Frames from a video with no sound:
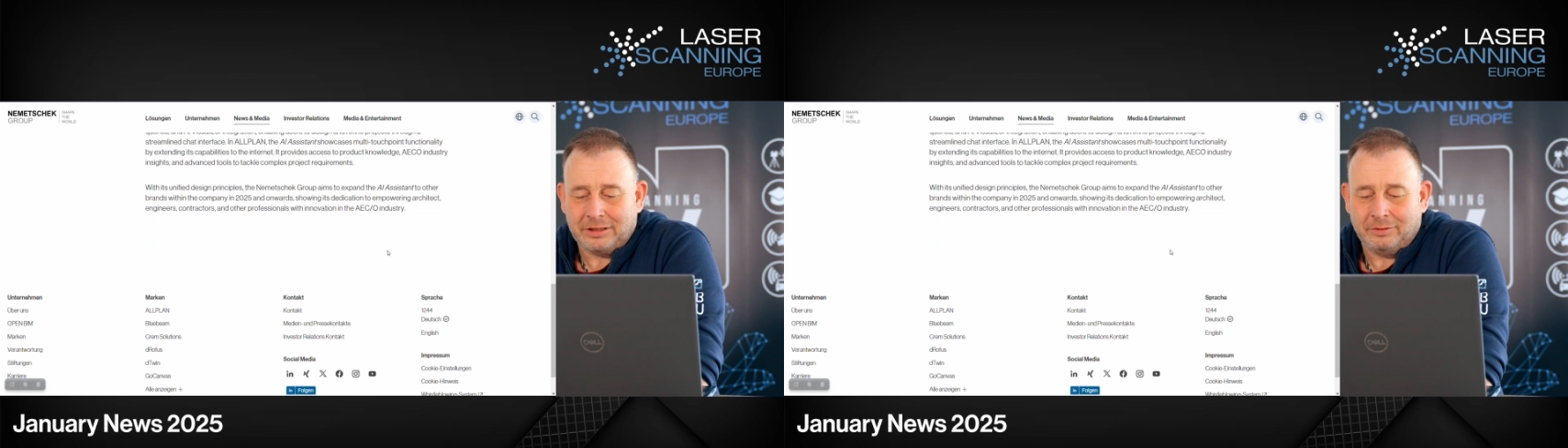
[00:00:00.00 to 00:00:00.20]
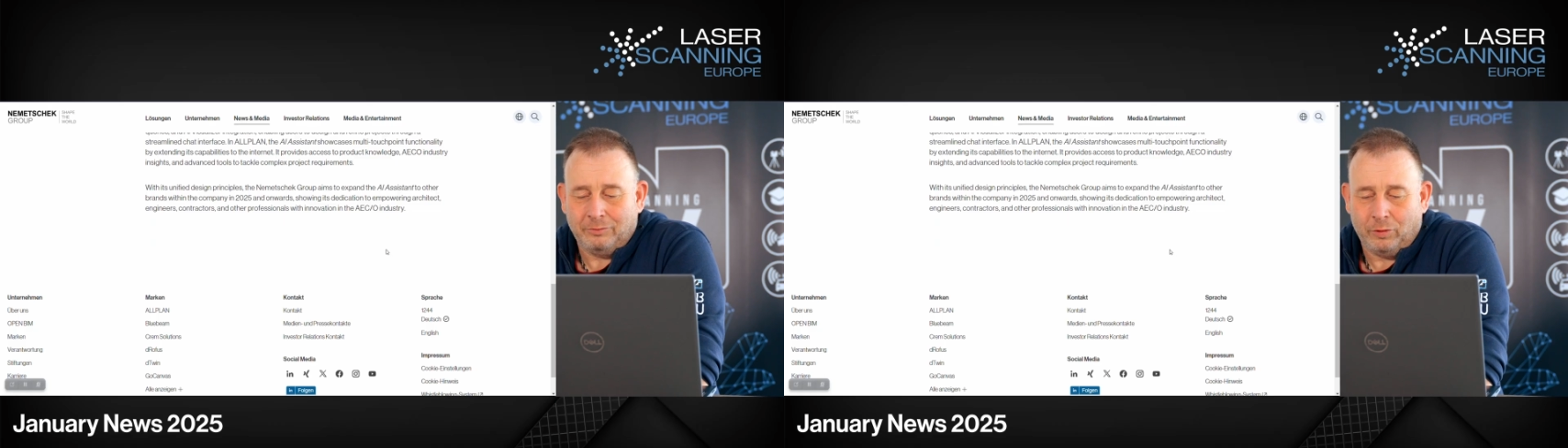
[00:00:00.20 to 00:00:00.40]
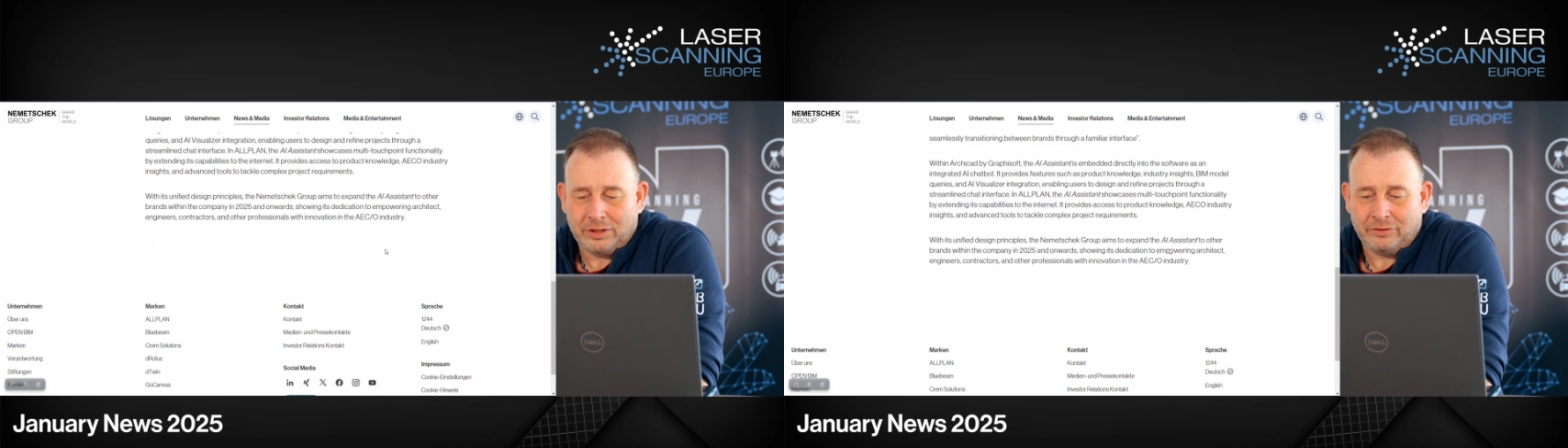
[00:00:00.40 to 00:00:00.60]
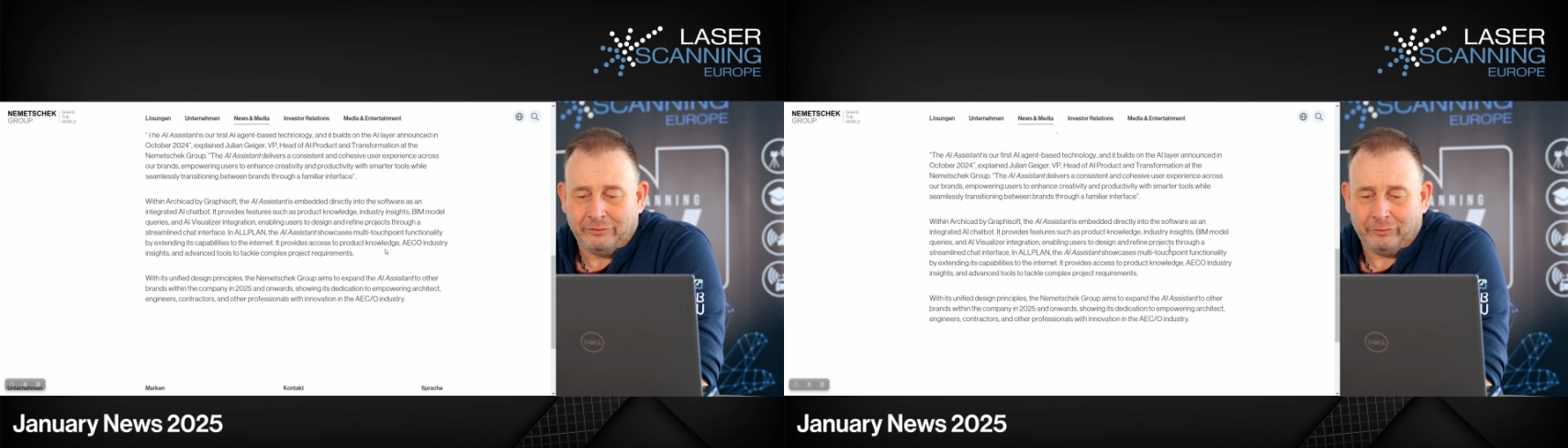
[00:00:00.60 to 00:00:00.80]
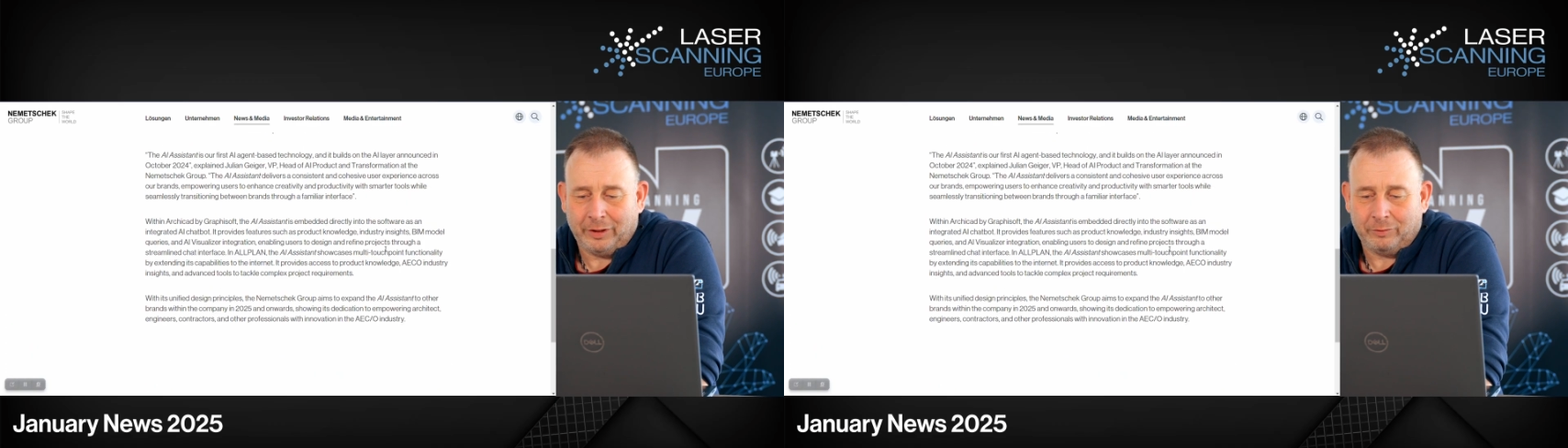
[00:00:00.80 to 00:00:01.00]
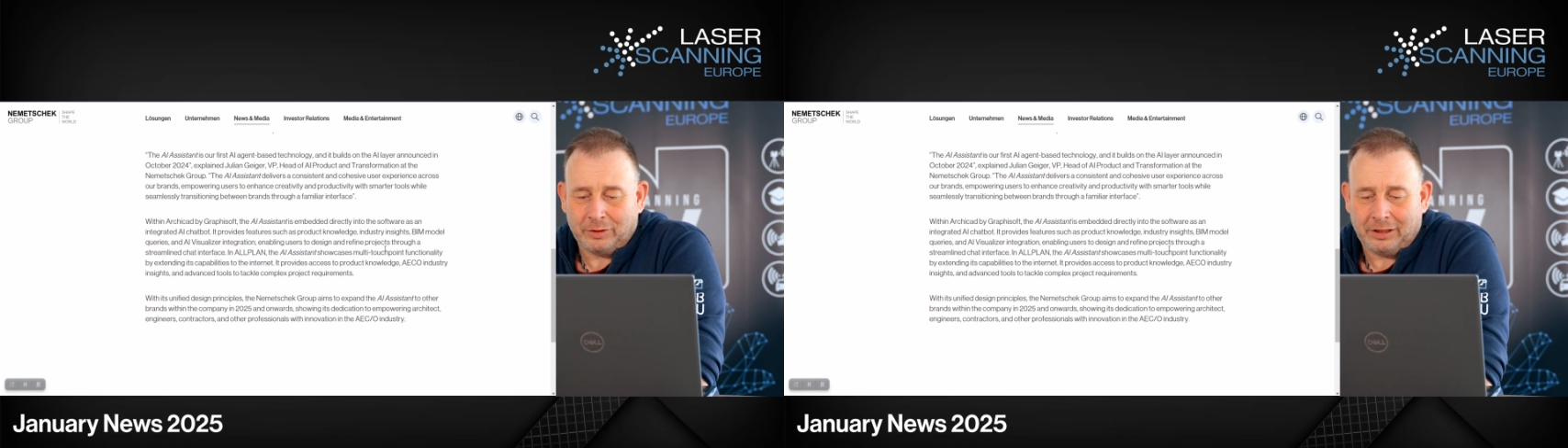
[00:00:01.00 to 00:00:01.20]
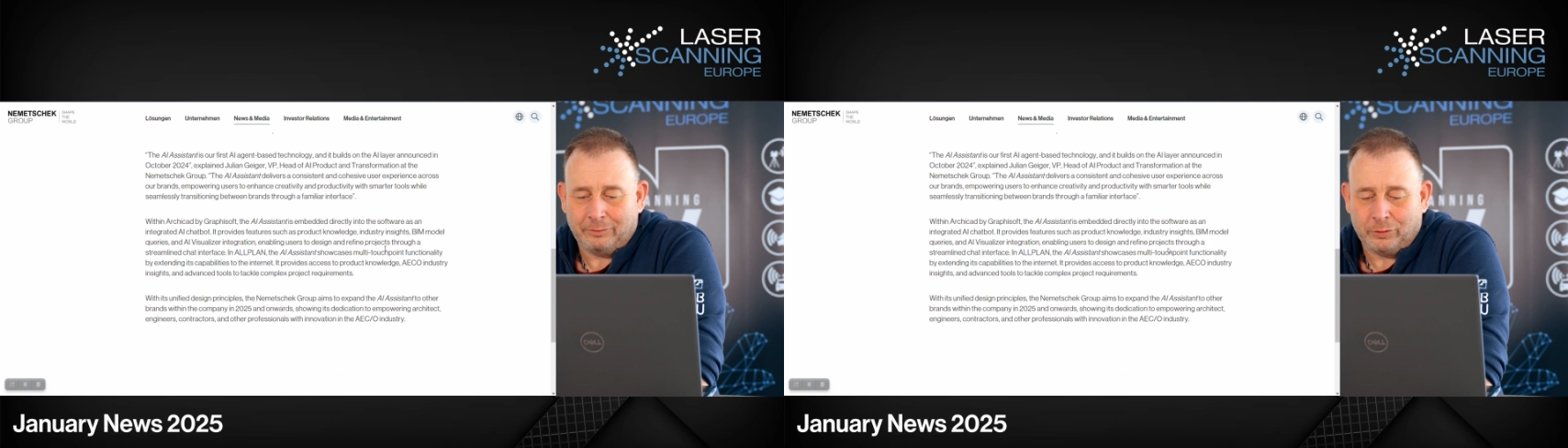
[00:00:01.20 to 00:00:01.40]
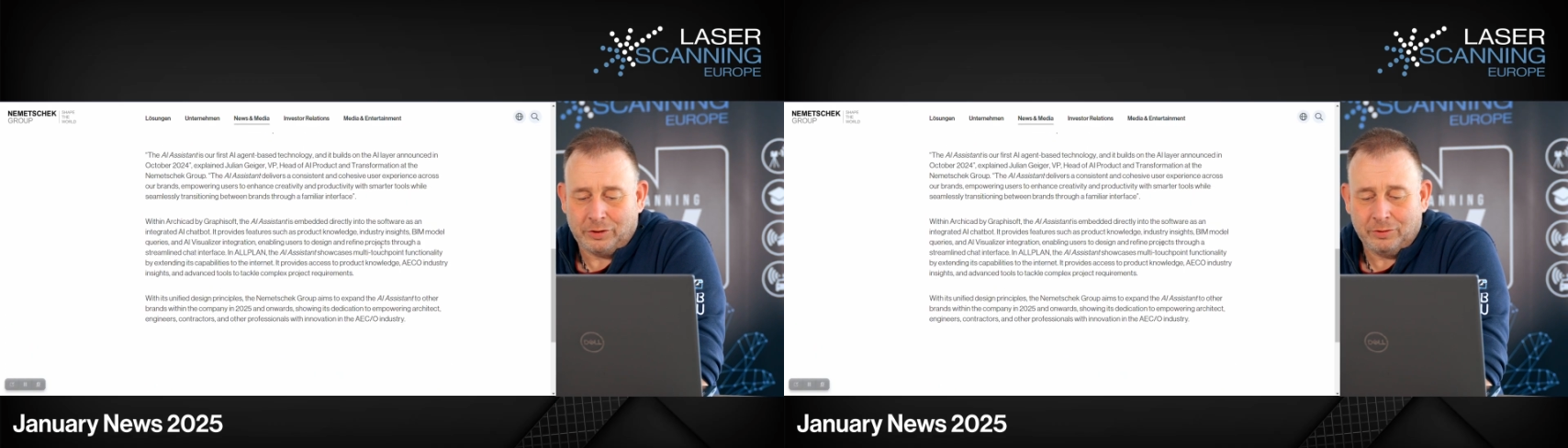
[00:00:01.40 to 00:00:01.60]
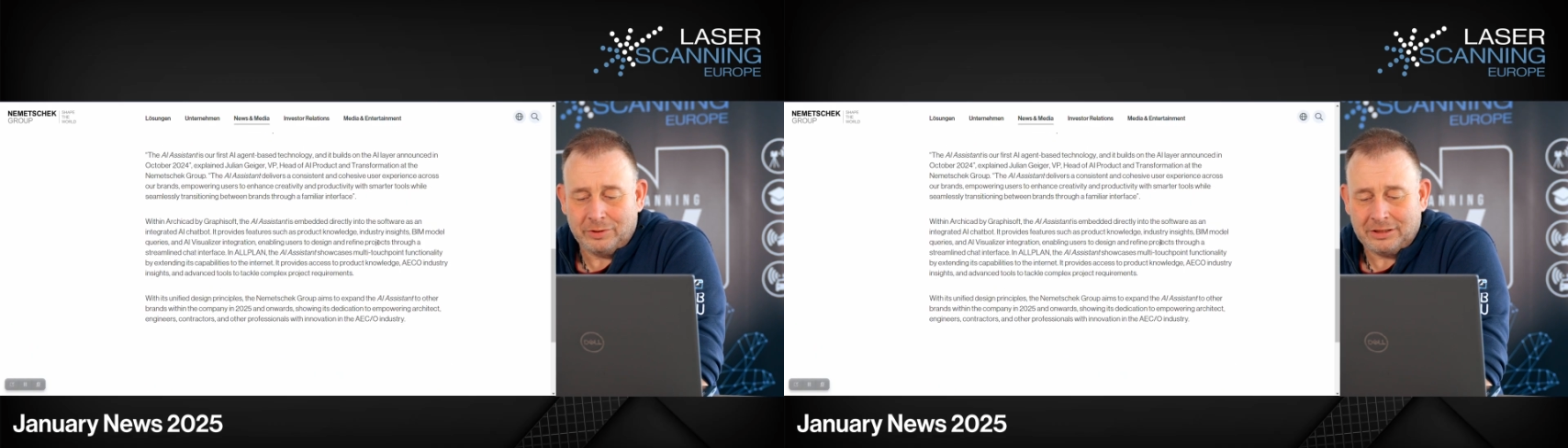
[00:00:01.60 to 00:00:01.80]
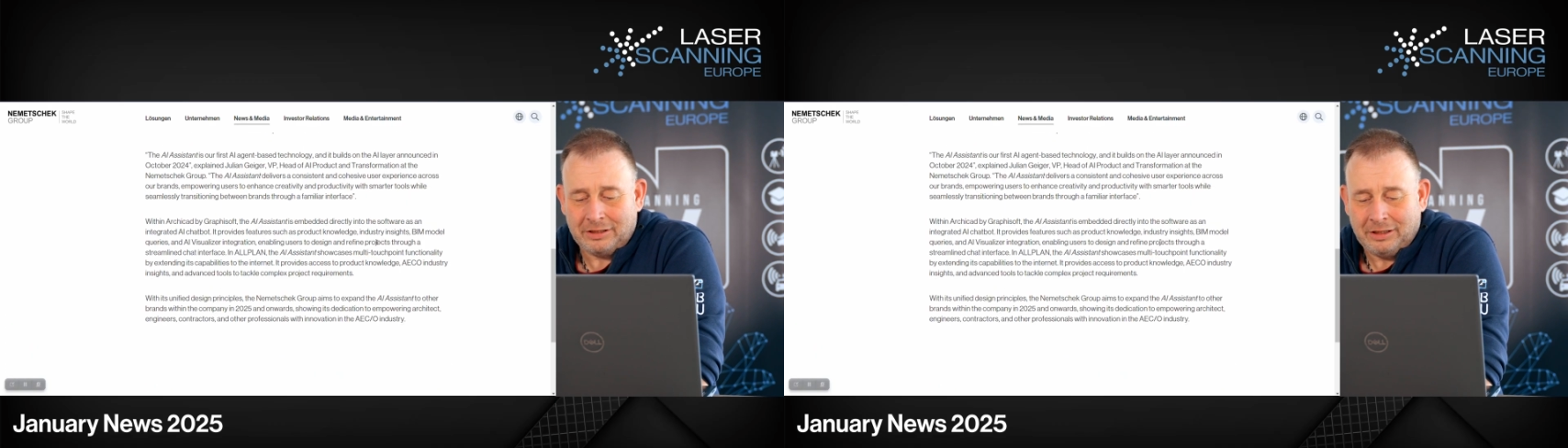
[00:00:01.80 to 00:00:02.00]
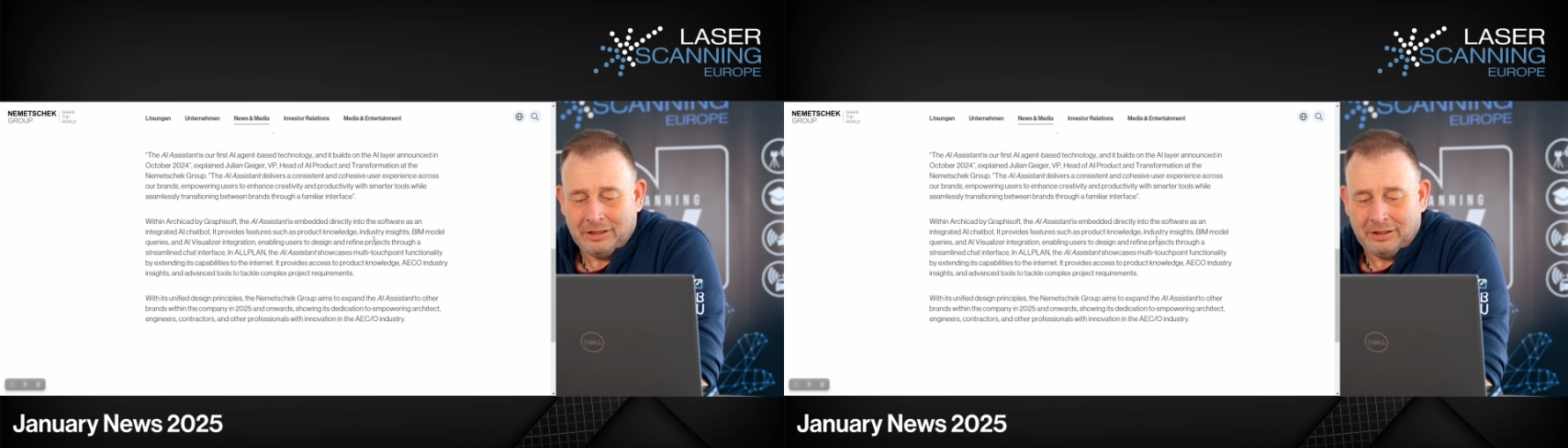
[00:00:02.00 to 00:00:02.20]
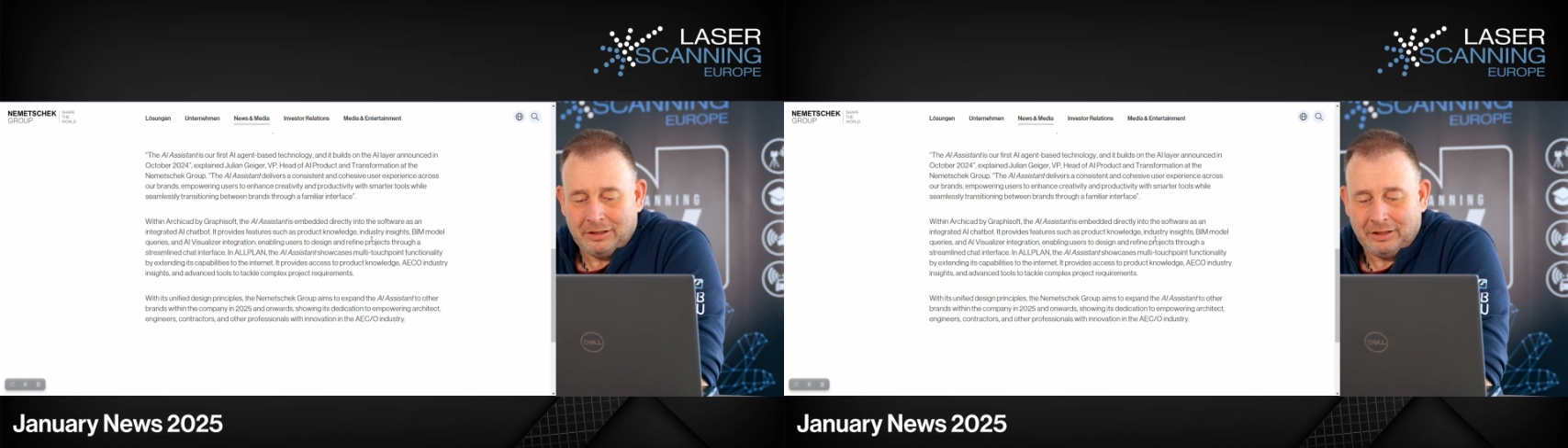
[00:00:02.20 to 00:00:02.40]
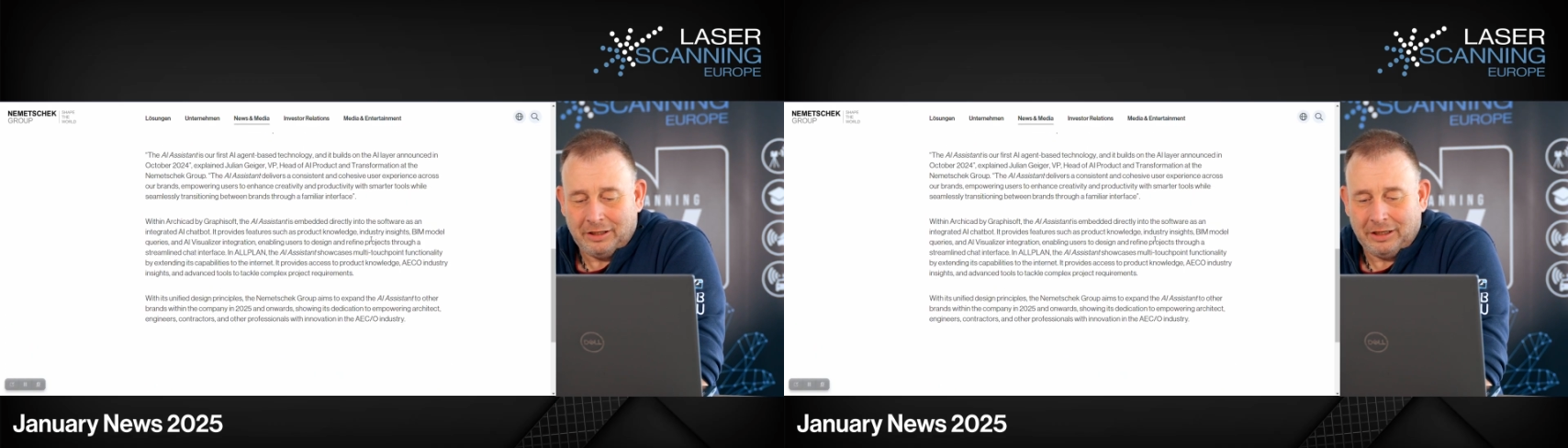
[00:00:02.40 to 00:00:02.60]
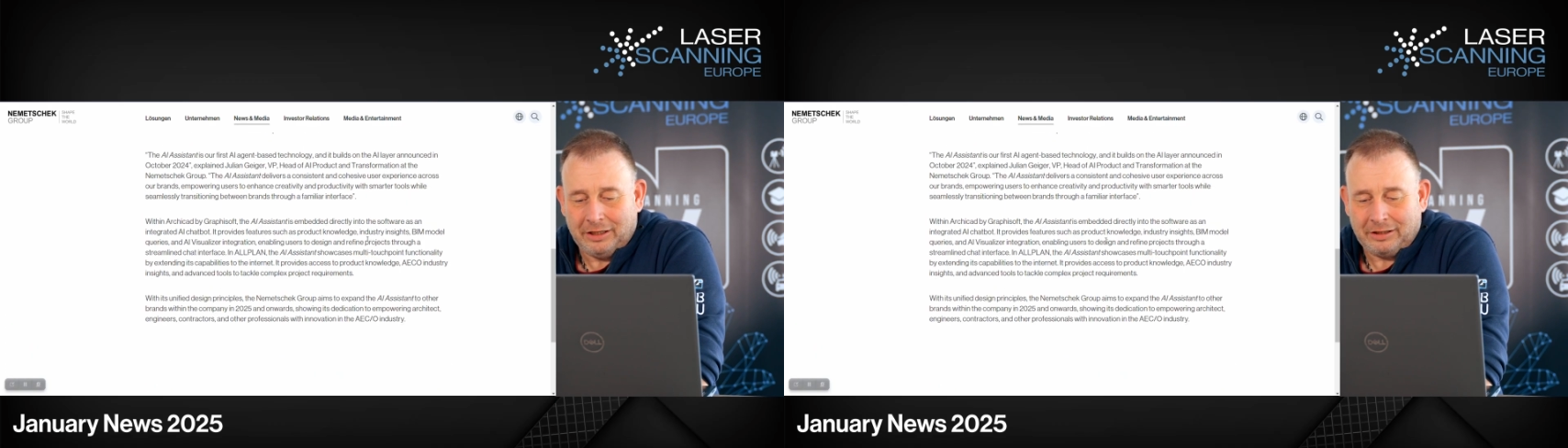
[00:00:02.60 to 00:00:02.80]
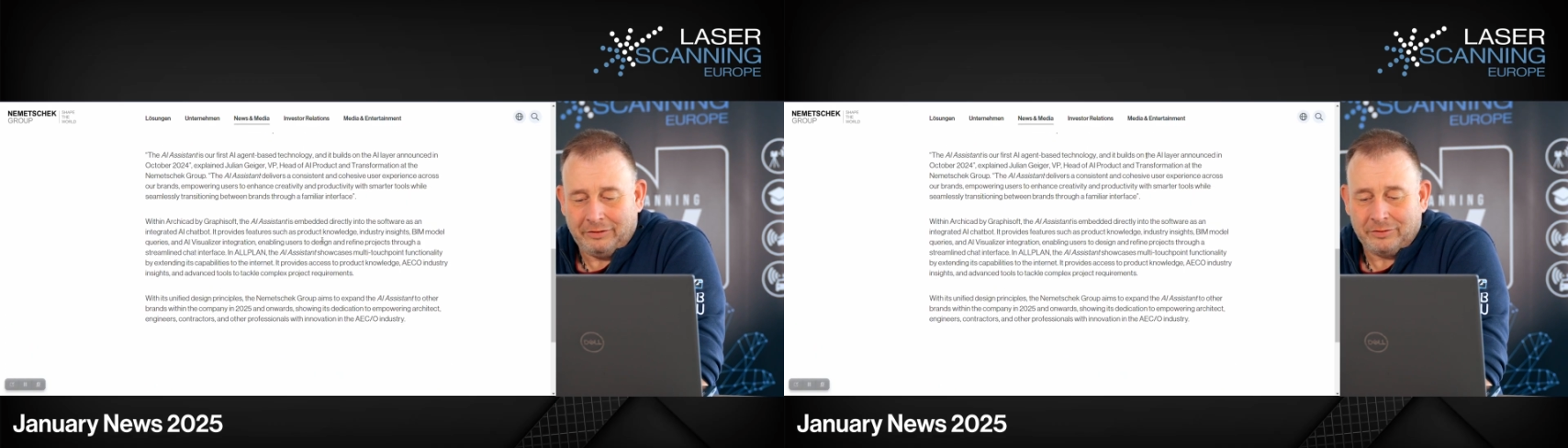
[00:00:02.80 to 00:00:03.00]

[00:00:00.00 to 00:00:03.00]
in more software what they produced. And they